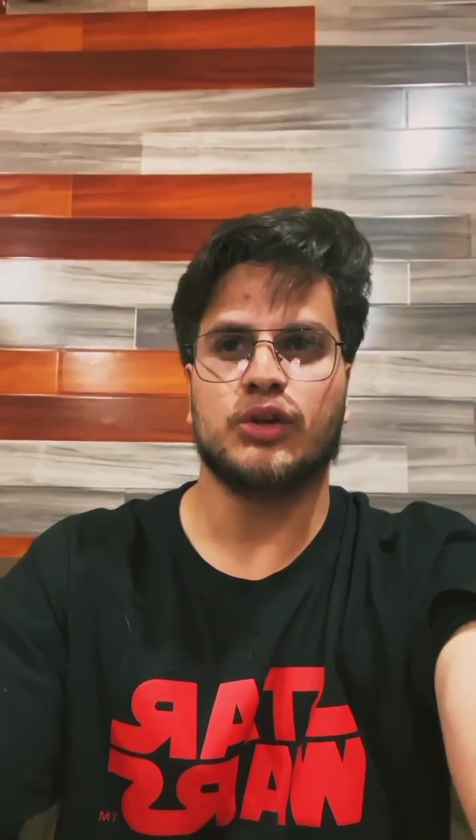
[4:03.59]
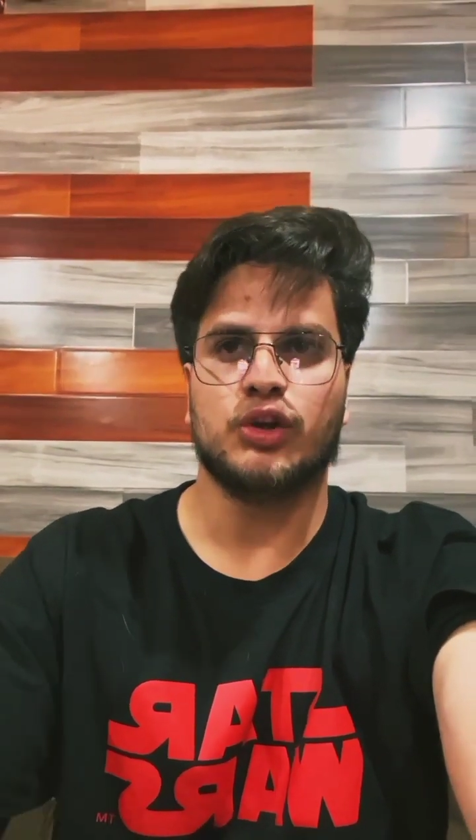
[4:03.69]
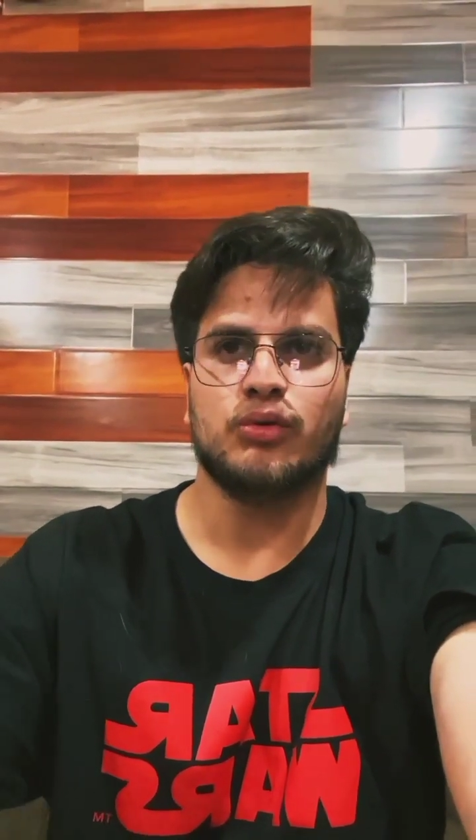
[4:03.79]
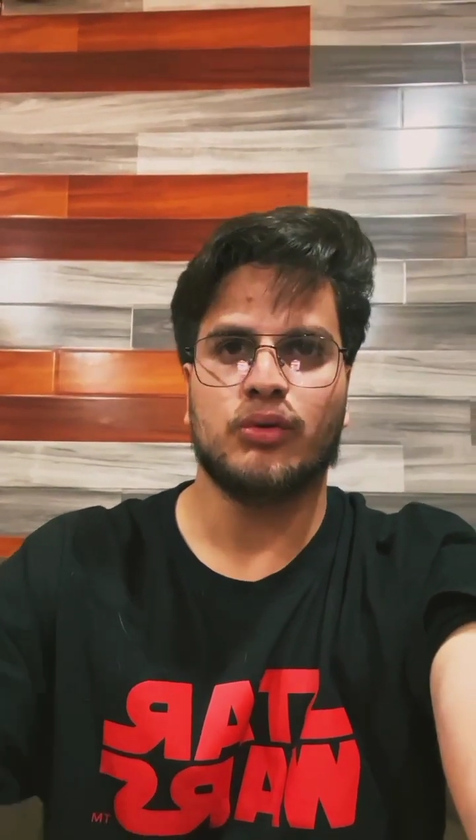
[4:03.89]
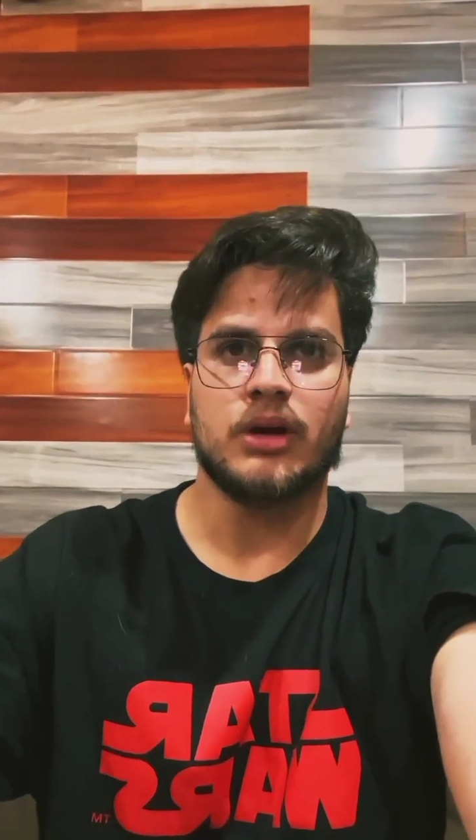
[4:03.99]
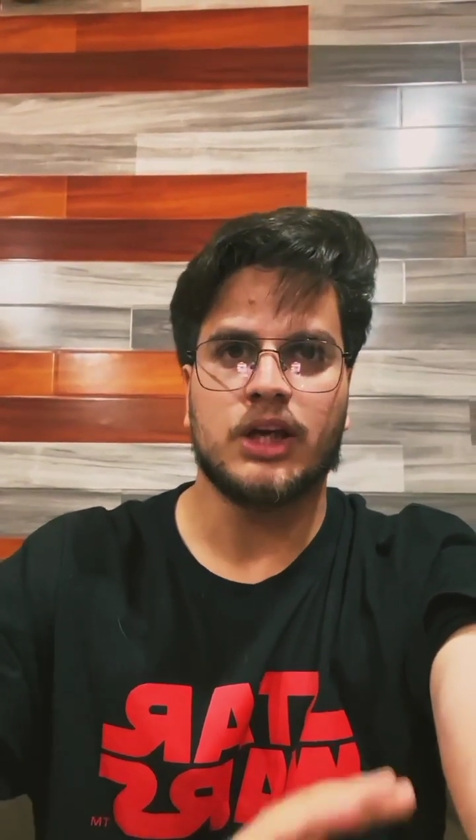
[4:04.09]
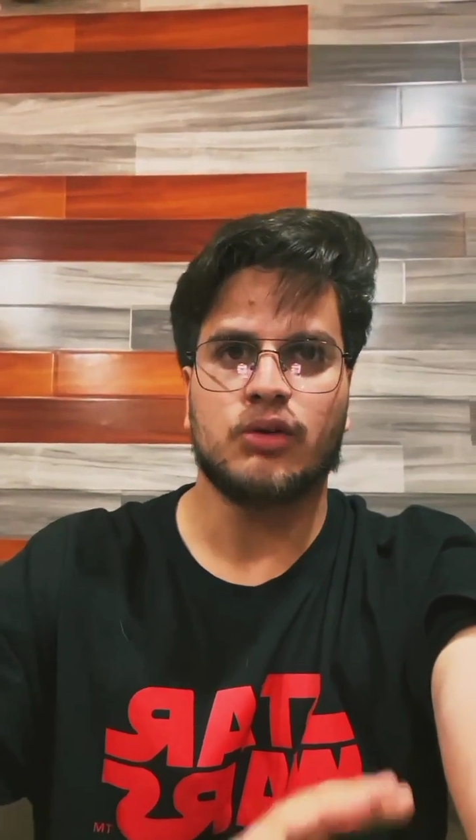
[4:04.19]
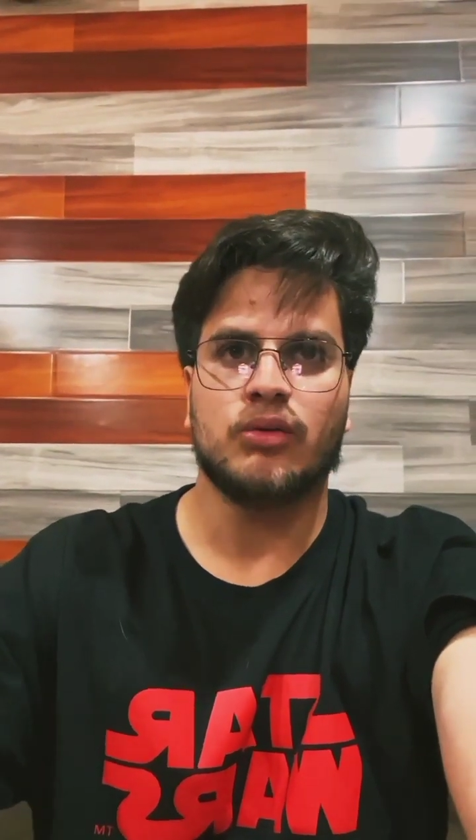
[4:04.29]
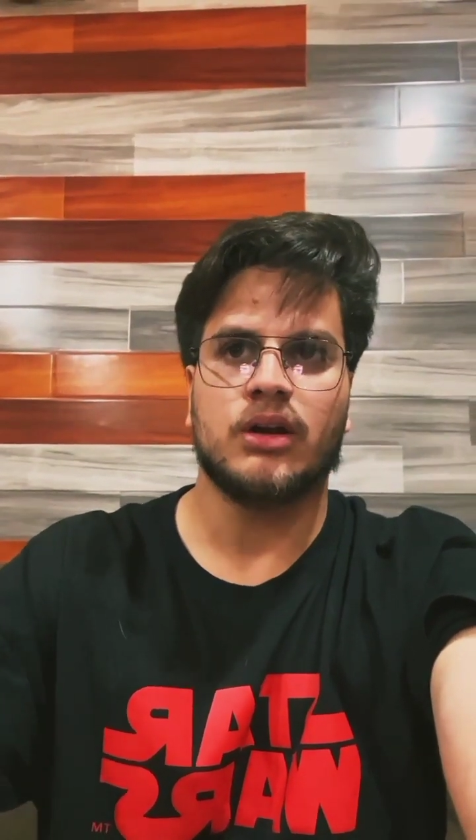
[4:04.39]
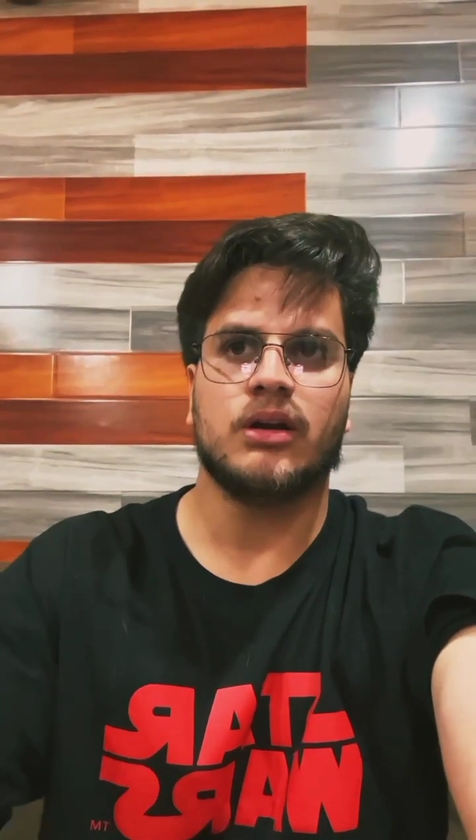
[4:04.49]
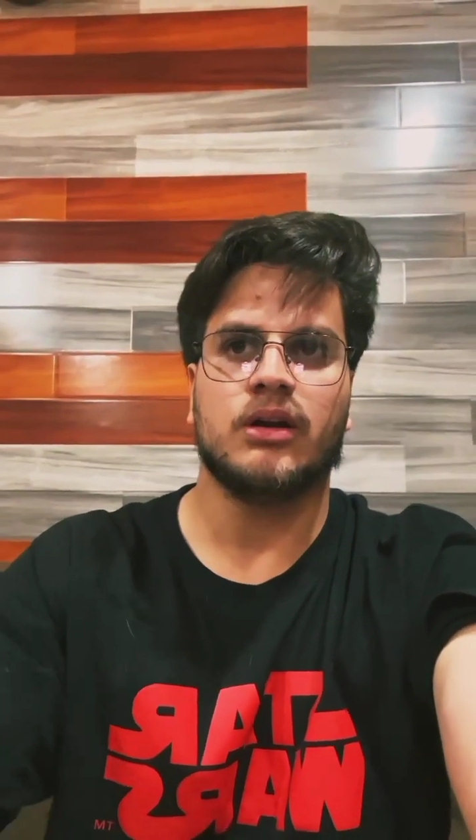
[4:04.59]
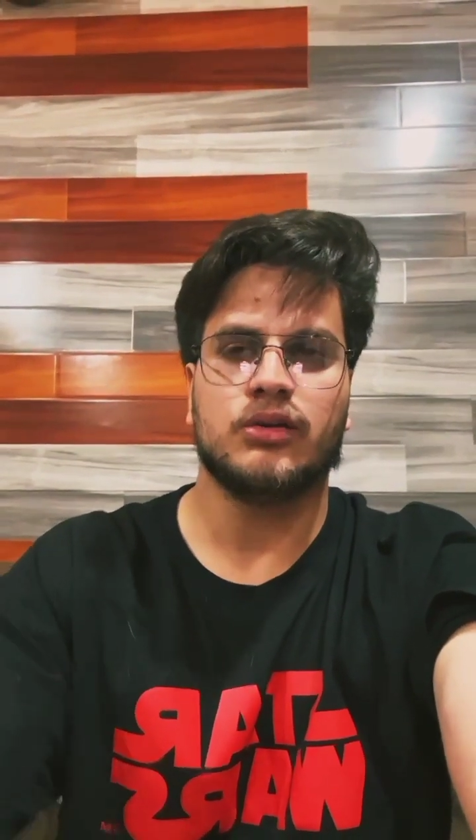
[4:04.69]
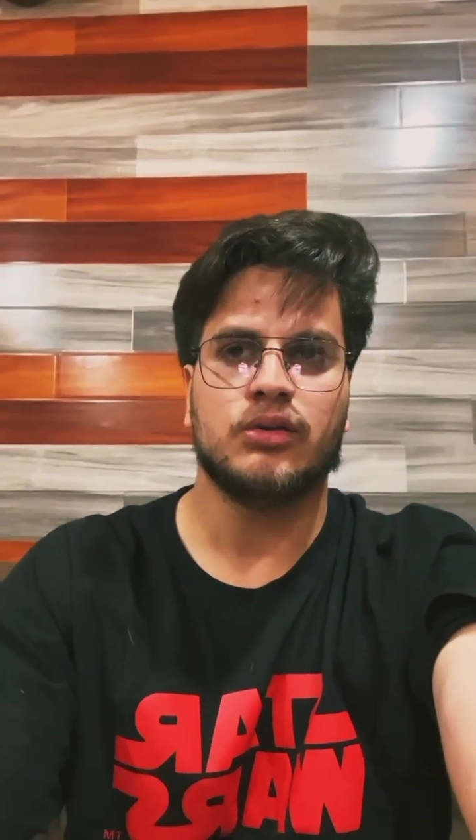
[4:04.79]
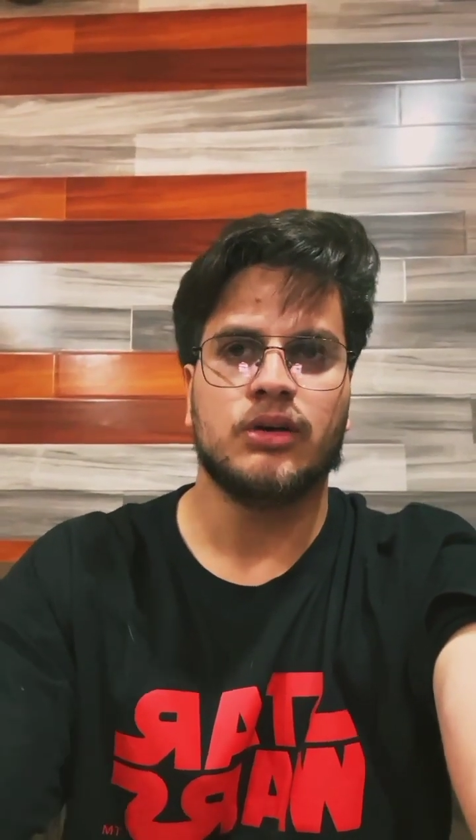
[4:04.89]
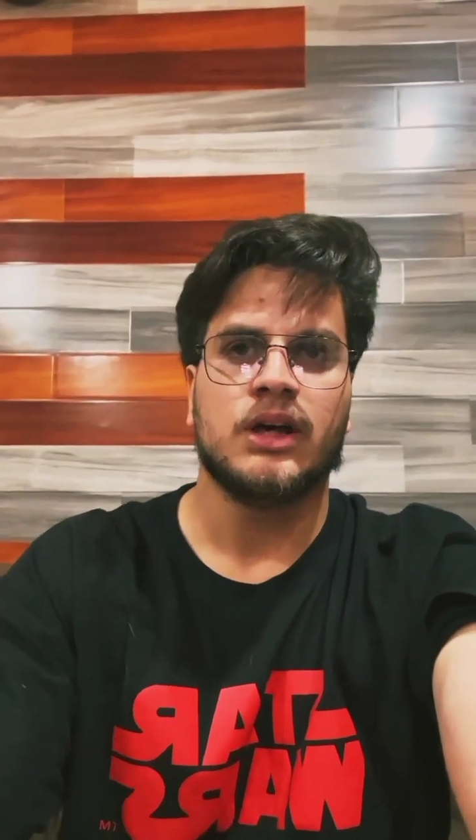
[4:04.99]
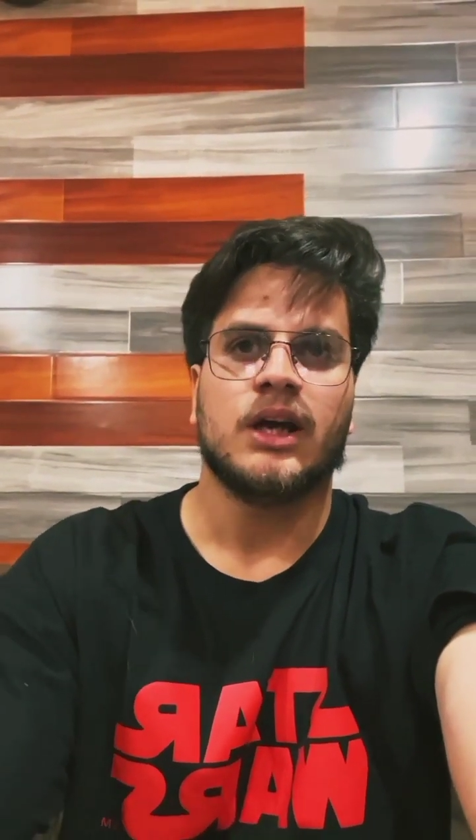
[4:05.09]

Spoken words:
give equal